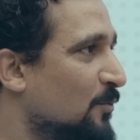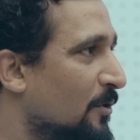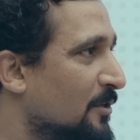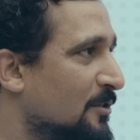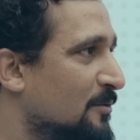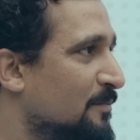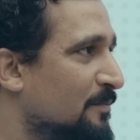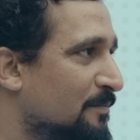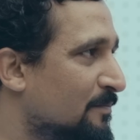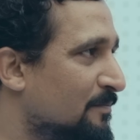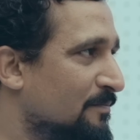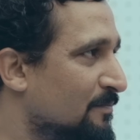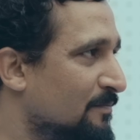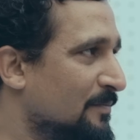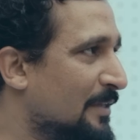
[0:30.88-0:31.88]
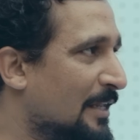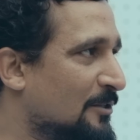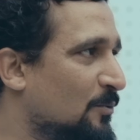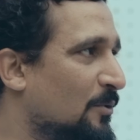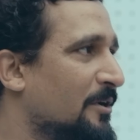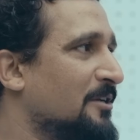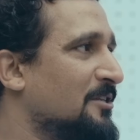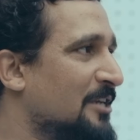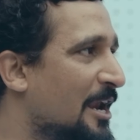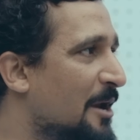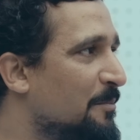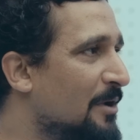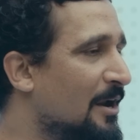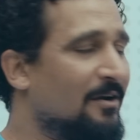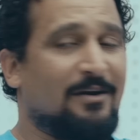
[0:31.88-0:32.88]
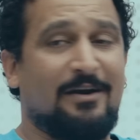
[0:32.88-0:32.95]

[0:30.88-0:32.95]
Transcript: what it's aimed at,